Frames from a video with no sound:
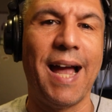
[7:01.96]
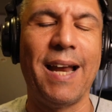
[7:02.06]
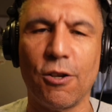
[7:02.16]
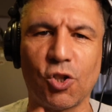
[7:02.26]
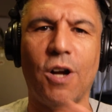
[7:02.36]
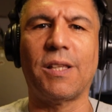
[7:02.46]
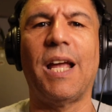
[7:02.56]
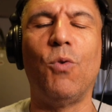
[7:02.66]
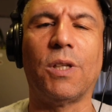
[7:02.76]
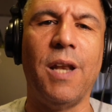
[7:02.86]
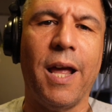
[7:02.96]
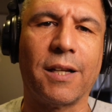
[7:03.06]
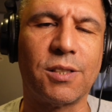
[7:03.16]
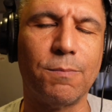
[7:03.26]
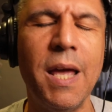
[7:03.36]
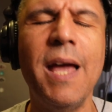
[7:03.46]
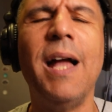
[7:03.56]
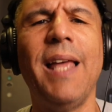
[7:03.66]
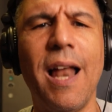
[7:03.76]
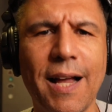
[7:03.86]
night, and I'll start there with the Knicks.
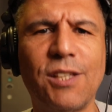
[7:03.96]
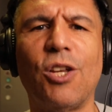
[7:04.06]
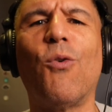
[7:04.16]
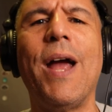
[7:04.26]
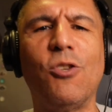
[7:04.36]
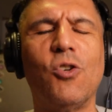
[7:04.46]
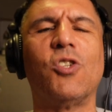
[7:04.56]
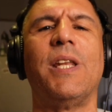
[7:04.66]
And then I'll get to the Rangers,